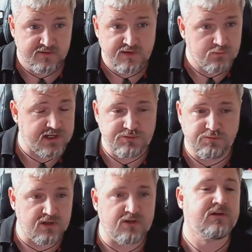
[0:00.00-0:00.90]
which
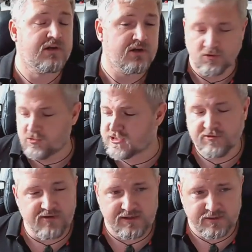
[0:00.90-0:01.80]
will
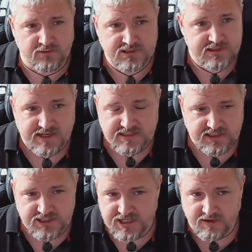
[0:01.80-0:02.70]

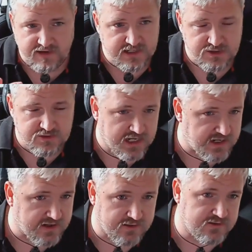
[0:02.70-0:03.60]
automatically generate you
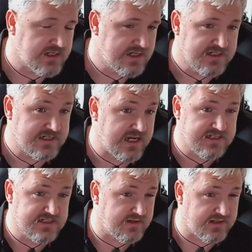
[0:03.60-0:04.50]
code,
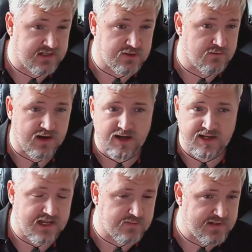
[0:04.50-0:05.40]
test at the
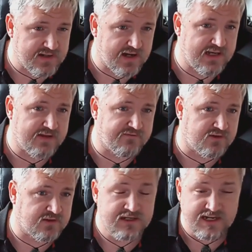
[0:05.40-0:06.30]
UI API
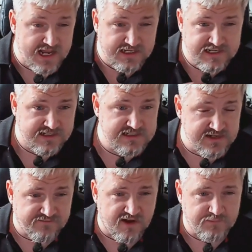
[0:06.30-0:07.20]
level, at
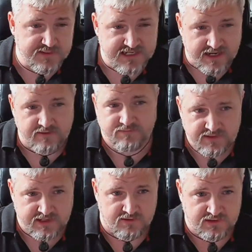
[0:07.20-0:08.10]
95%.
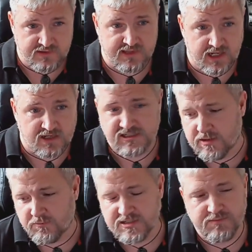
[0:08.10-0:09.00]
You know, the, the large
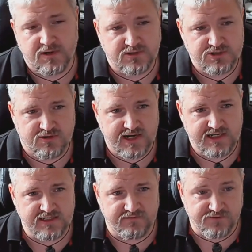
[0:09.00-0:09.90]
language model's
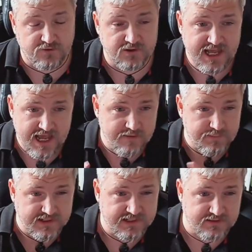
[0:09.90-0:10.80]
trained at 4K,
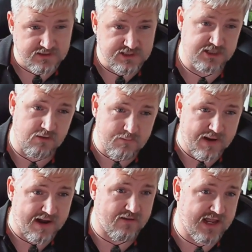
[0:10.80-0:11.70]
but it can do
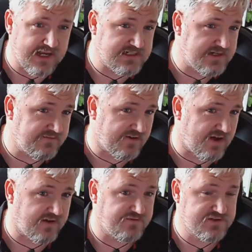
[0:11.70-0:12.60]
about
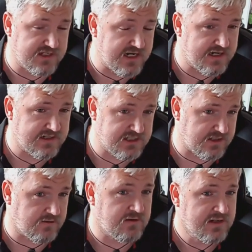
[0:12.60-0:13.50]
85 to, to